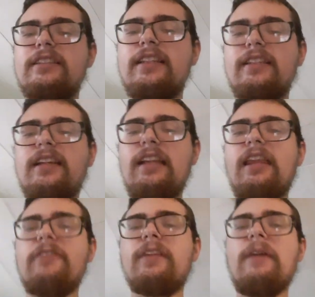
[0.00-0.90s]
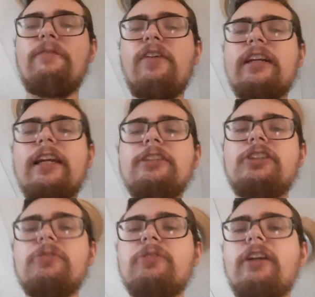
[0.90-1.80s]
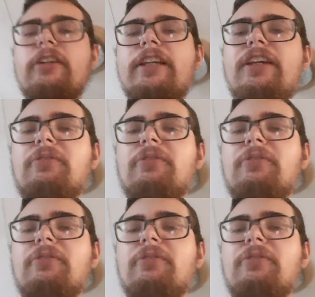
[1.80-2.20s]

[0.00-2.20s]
The, the, the fucking children are cute.